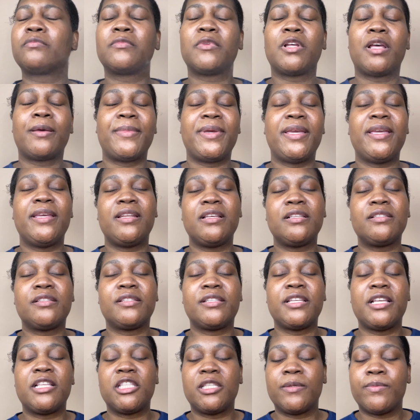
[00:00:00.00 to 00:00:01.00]
I mean, it is a
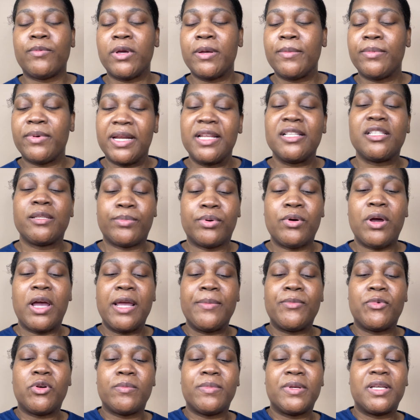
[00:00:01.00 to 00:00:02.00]
setting spray, but as a
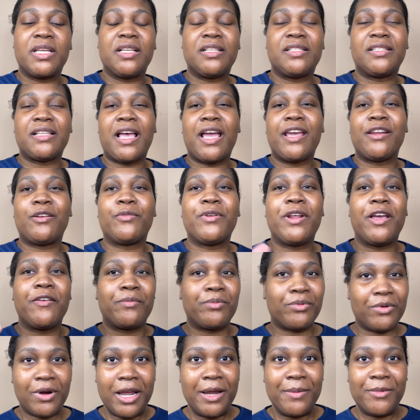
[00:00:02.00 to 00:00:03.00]
primer because I don't have
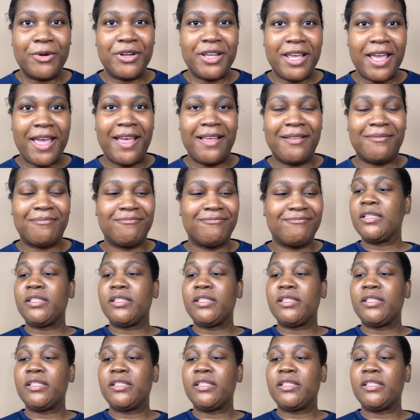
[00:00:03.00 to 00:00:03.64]
primer yet.